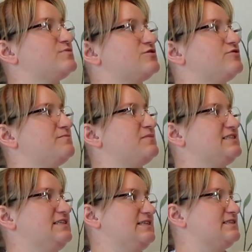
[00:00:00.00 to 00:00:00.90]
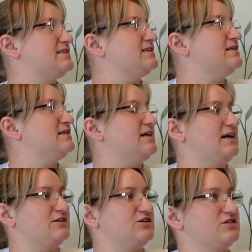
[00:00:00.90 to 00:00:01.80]
grit my teeth
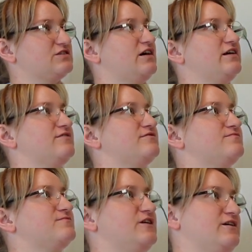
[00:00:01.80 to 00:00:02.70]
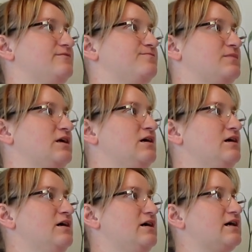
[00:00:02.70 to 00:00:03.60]
and just got it done.
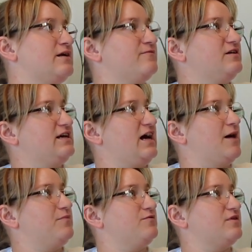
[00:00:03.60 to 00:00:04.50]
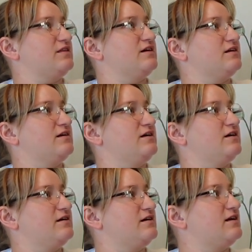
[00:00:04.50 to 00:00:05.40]
And I'm really happy with it.
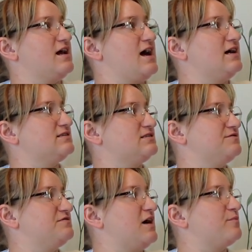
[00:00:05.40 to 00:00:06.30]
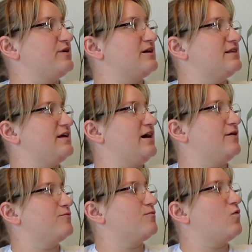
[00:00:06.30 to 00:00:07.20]
It has the fabric that I
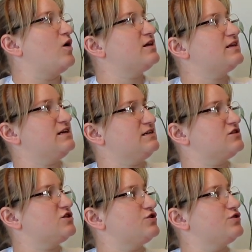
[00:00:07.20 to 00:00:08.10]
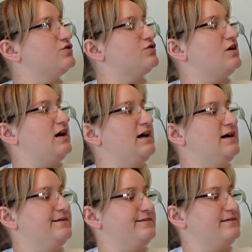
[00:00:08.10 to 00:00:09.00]
wanted it to,
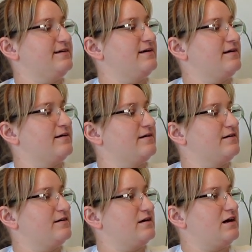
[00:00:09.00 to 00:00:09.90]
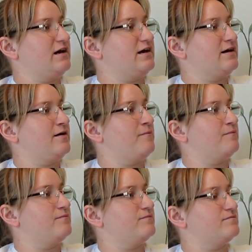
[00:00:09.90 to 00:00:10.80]
and I
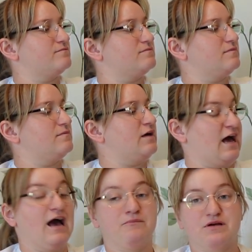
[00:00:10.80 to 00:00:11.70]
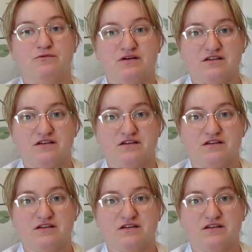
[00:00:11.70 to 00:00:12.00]
am happy with